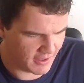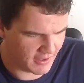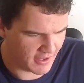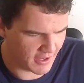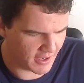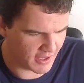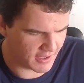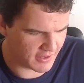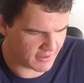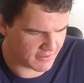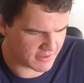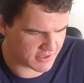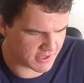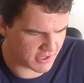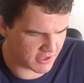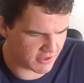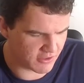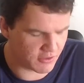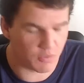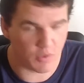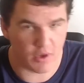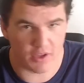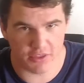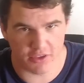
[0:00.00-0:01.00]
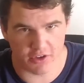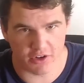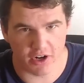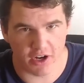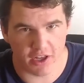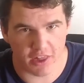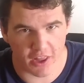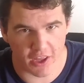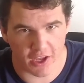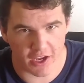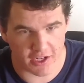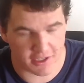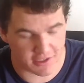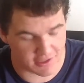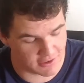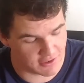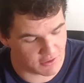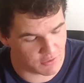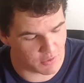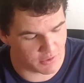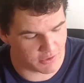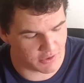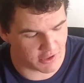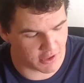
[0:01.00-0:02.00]
And so the one that I liked and
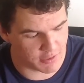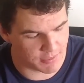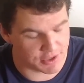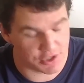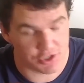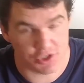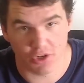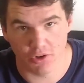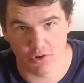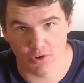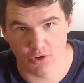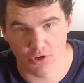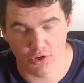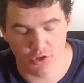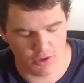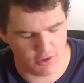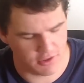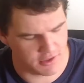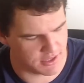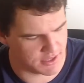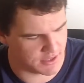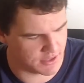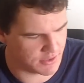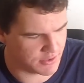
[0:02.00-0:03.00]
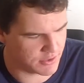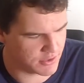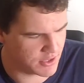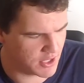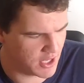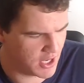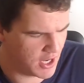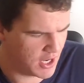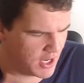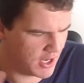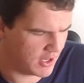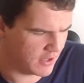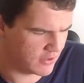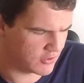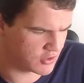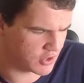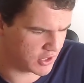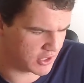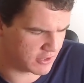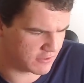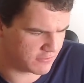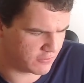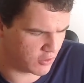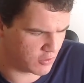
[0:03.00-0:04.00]
the one that I'll be showing you is
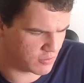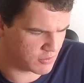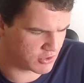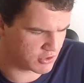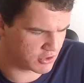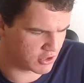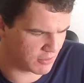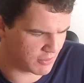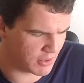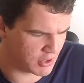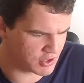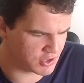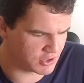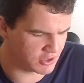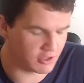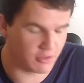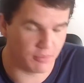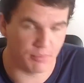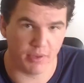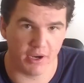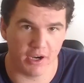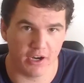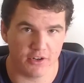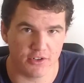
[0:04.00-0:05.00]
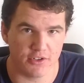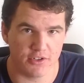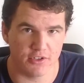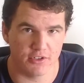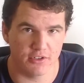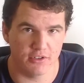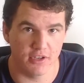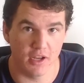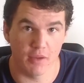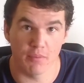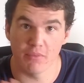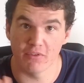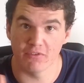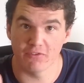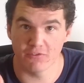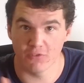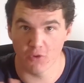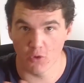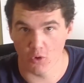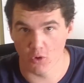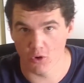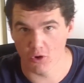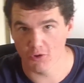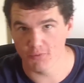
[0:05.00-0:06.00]
Transformers Stop Motion Comparison number
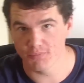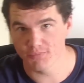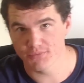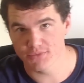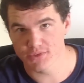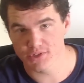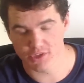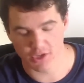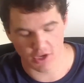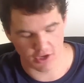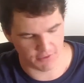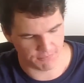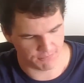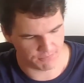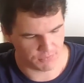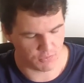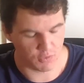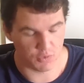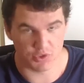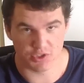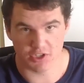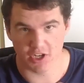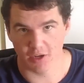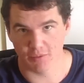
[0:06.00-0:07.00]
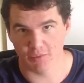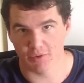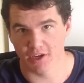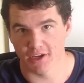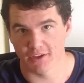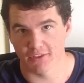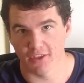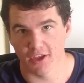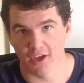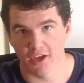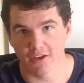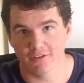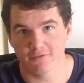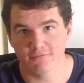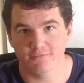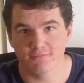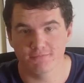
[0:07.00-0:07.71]
4. So we'll start playing that.